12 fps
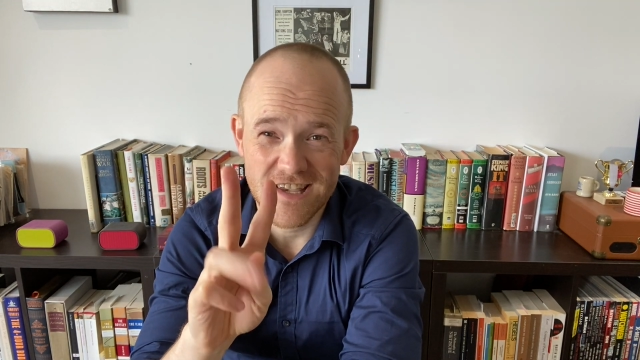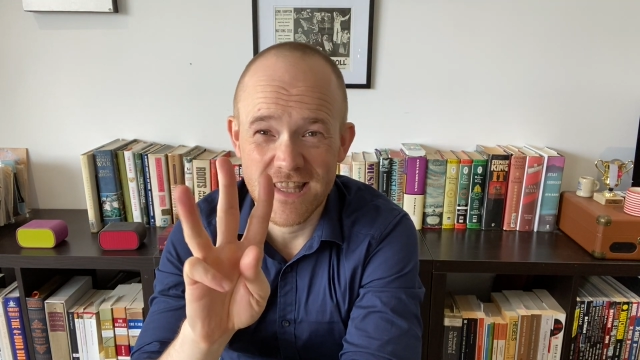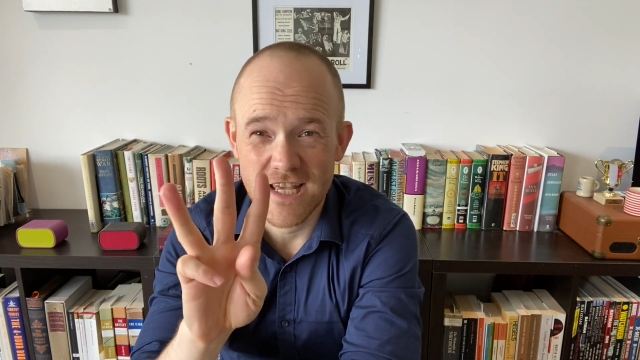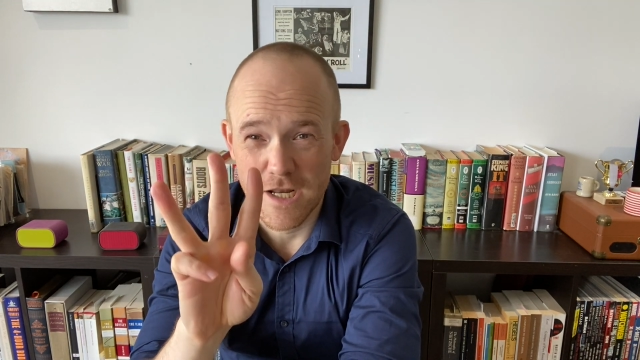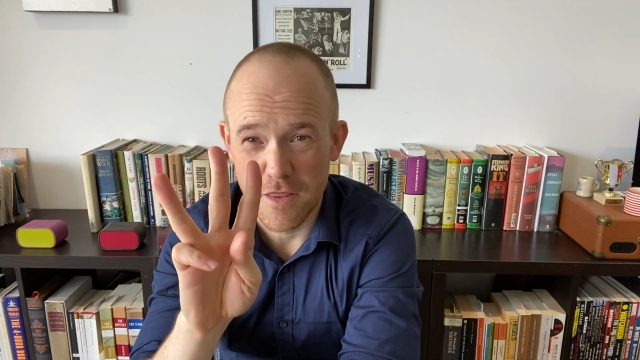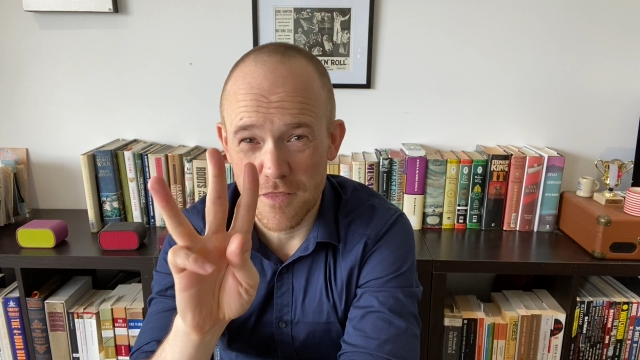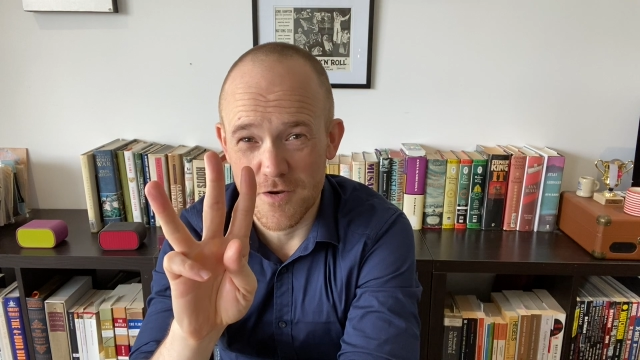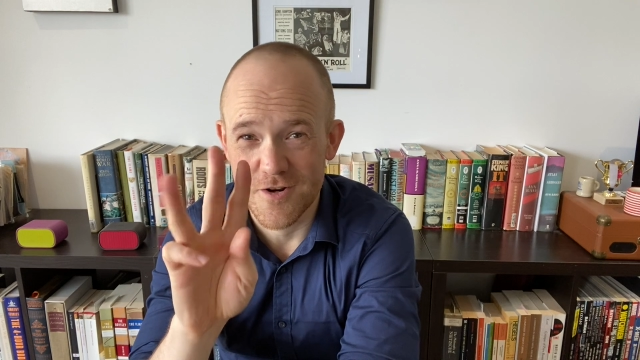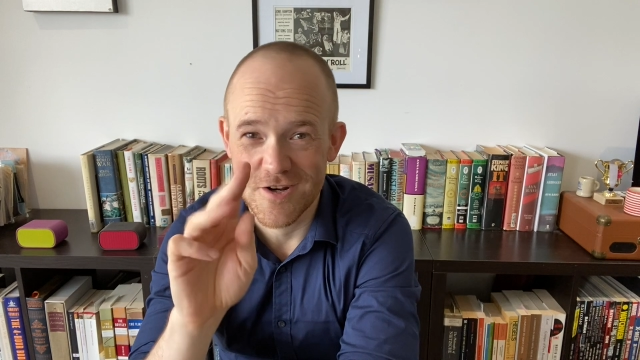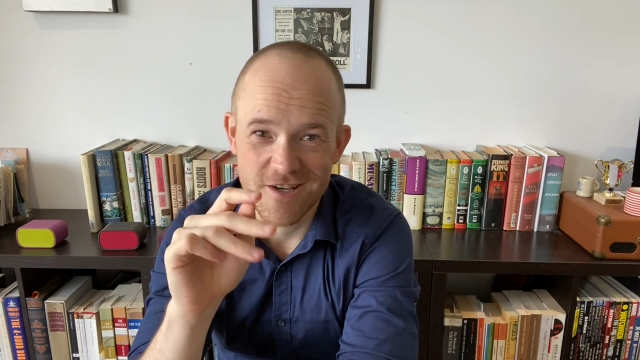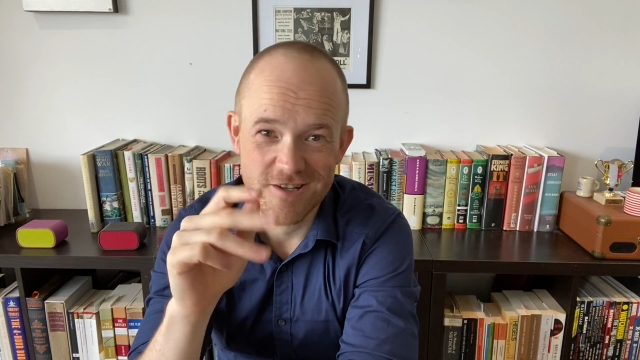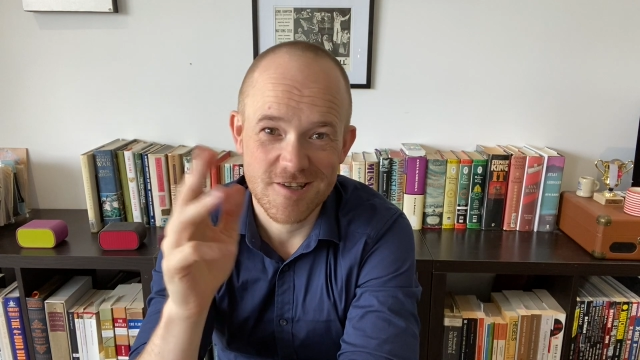and then a
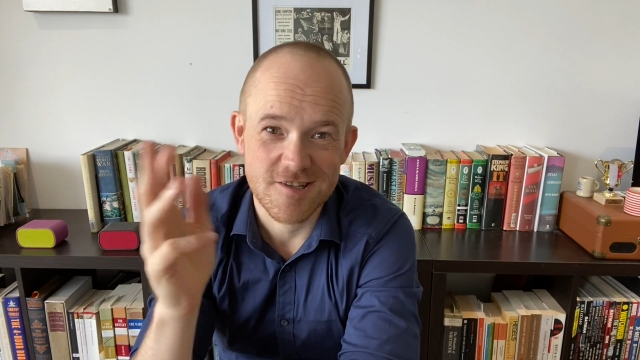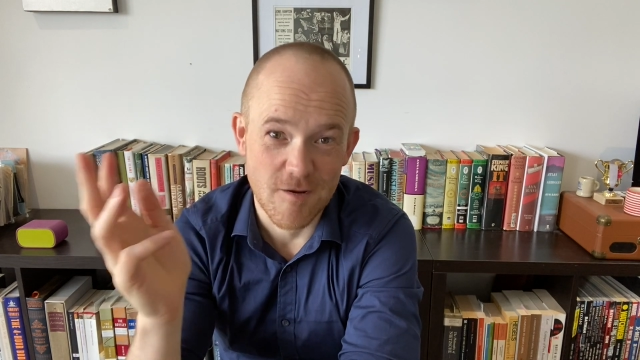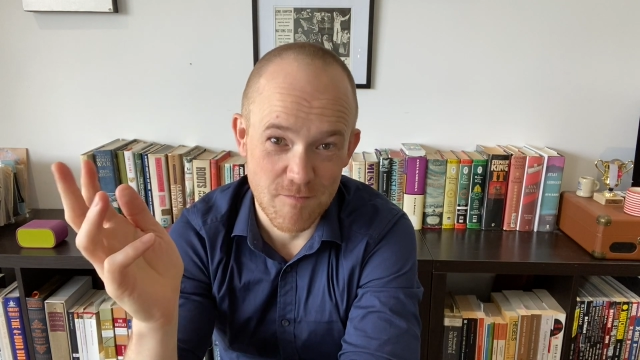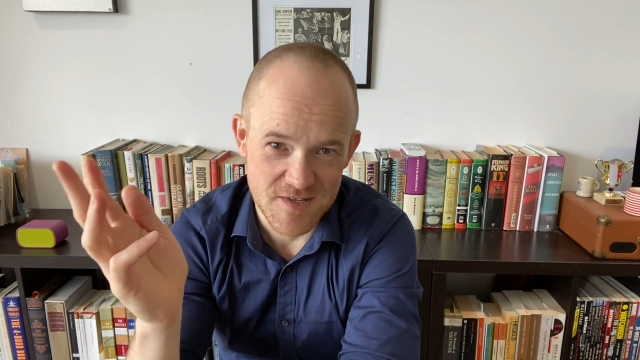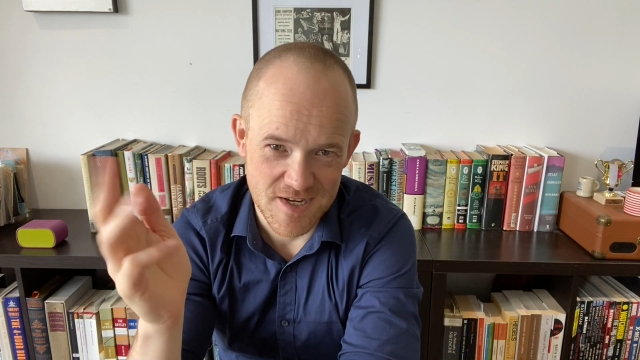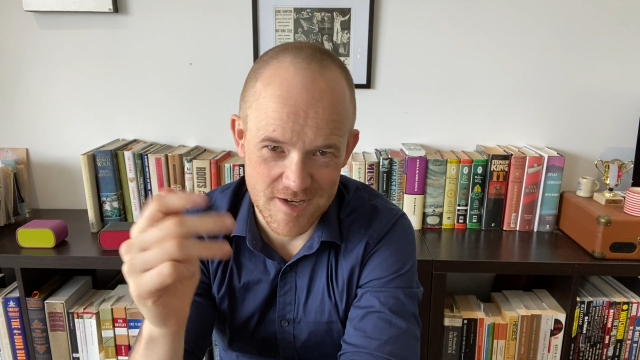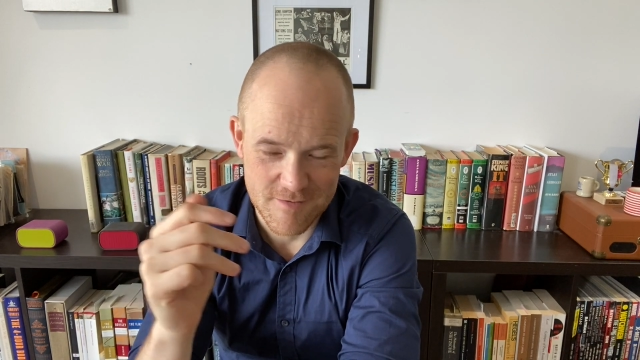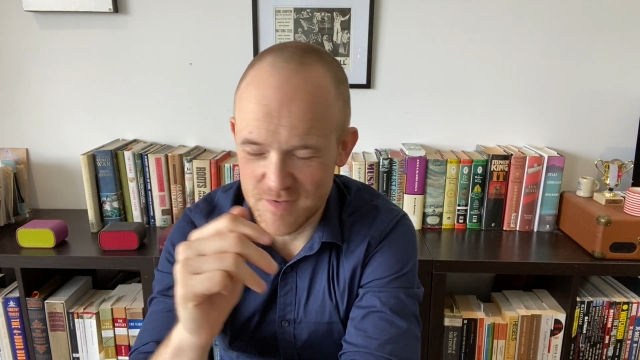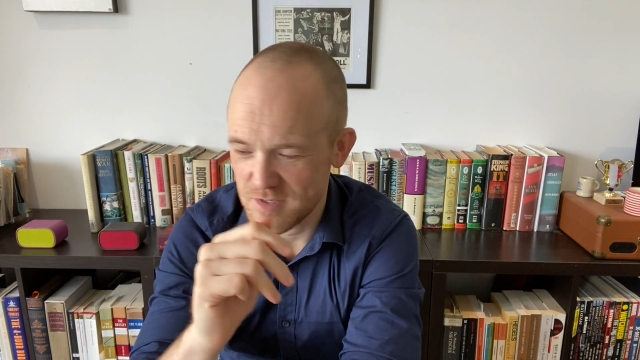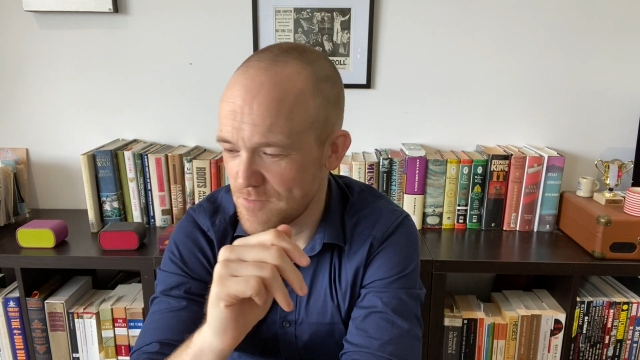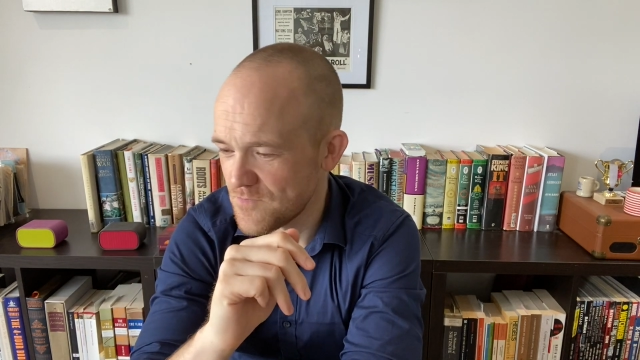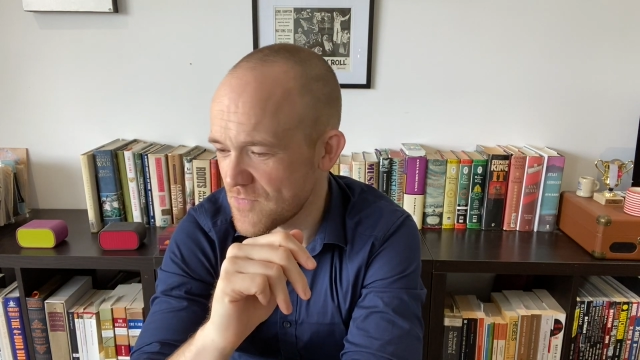third sometimes.